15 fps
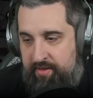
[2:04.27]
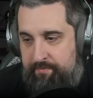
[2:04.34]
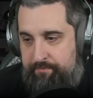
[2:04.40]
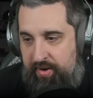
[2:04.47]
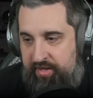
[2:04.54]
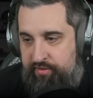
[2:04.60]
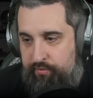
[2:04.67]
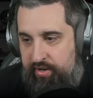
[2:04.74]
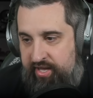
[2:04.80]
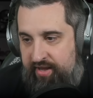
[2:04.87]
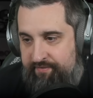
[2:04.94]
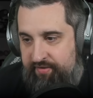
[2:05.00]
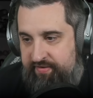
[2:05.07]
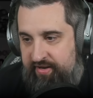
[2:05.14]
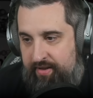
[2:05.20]
By the way,
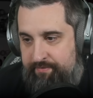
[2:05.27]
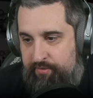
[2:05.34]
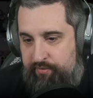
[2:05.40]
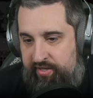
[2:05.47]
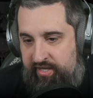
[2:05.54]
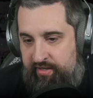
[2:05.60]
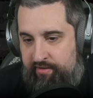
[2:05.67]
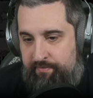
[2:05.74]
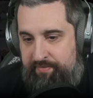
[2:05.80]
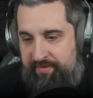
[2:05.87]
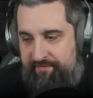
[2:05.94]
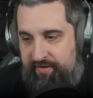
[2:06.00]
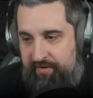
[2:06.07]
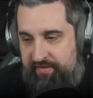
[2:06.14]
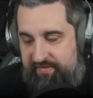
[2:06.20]
every time you heal, be
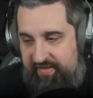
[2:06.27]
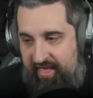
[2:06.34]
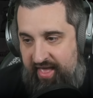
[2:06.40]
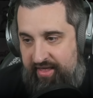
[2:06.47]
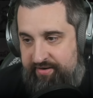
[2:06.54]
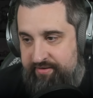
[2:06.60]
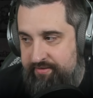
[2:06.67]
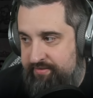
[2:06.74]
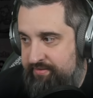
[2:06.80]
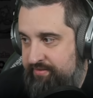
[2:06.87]
very sad.